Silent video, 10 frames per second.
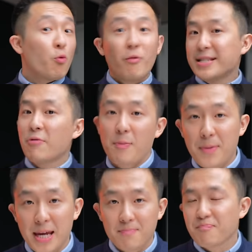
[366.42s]
Rinse and
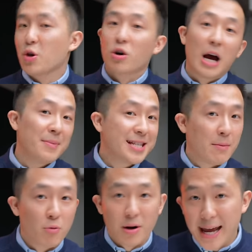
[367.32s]
repeat, your comments
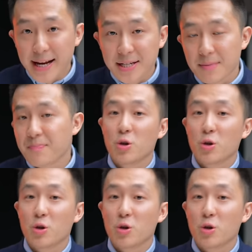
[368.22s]
get more likes,